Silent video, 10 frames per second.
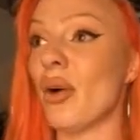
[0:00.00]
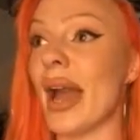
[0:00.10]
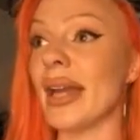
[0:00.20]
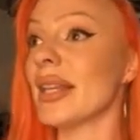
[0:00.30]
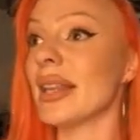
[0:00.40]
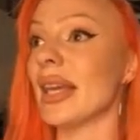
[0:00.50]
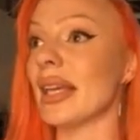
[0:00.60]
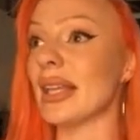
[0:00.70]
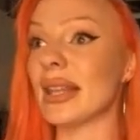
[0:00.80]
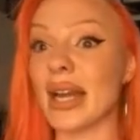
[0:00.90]

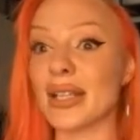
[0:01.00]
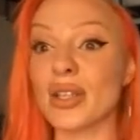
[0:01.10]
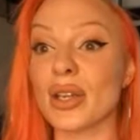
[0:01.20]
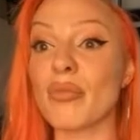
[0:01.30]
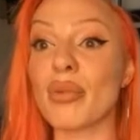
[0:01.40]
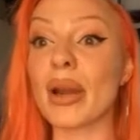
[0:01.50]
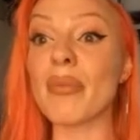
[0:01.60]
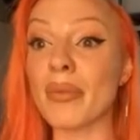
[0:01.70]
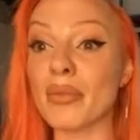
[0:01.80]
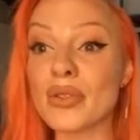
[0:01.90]
anything that is going to bring
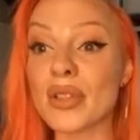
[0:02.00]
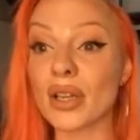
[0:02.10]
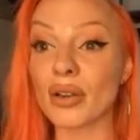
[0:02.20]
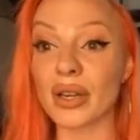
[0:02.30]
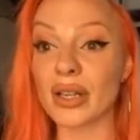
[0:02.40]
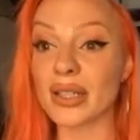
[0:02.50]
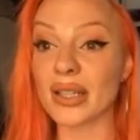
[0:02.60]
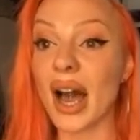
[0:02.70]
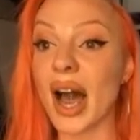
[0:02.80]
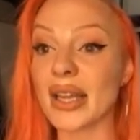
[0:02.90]
my music career to
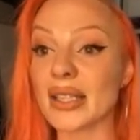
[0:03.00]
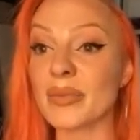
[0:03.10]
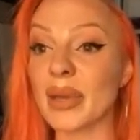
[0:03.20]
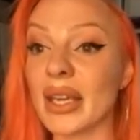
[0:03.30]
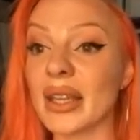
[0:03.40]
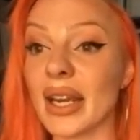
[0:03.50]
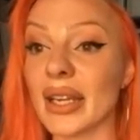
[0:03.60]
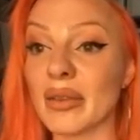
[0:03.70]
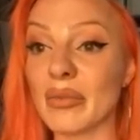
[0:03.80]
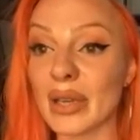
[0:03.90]
the highest peak that
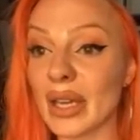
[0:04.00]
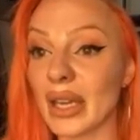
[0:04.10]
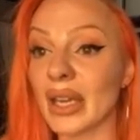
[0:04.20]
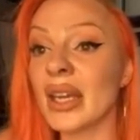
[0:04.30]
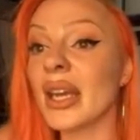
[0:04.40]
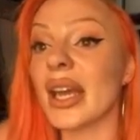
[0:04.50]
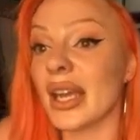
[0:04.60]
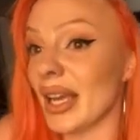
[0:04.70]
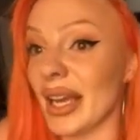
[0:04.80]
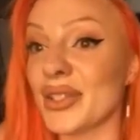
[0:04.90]
it can be
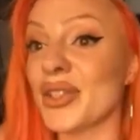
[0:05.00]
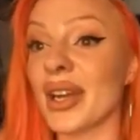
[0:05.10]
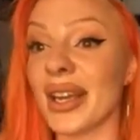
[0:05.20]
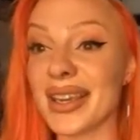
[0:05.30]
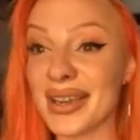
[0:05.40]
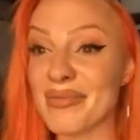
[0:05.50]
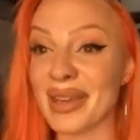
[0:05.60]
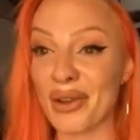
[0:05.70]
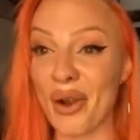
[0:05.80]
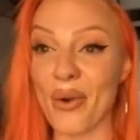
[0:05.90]
is going to keep
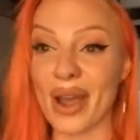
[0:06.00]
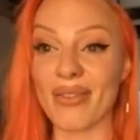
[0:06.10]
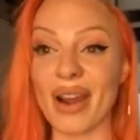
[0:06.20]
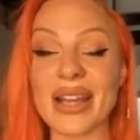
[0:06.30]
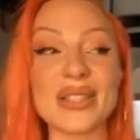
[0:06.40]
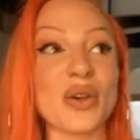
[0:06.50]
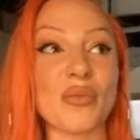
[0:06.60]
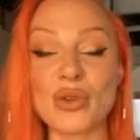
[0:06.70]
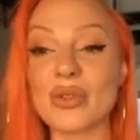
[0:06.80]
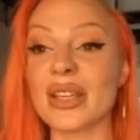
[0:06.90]
me going, right? So
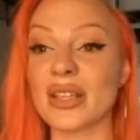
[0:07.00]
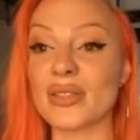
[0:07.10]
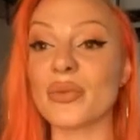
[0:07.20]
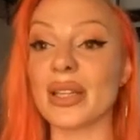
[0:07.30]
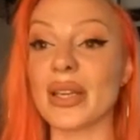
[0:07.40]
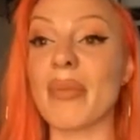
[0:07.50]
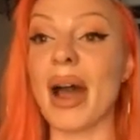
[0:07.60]
music is really